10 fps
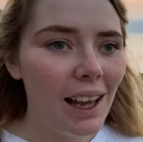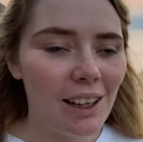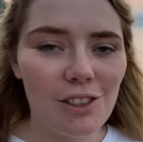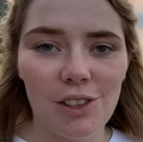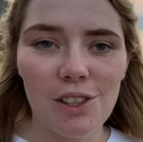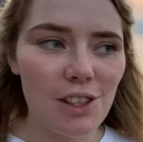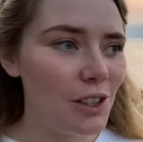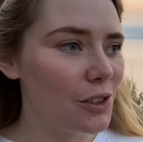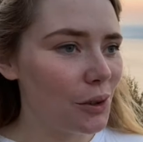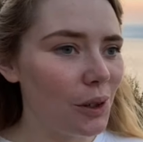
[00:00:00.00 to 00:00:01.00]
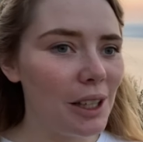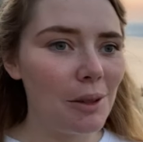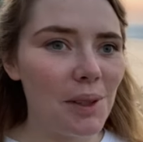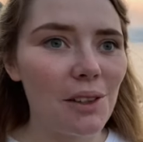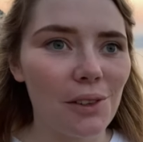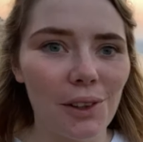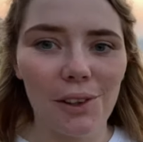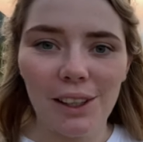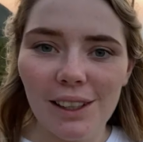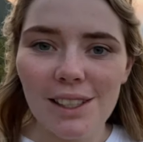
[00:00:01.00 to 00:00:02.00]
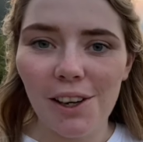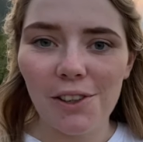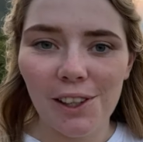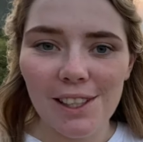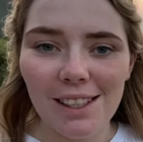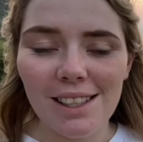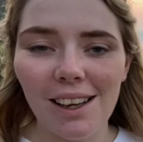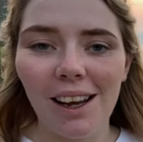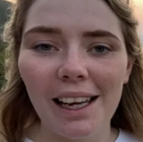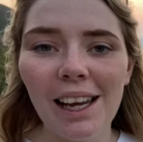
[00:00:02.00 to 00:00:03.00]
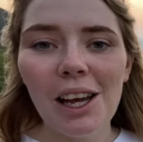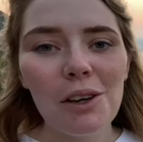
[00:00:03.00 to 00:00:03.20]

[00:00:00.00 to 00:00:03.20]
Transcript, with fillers: and just enjoy the beautiful colours go across the sky.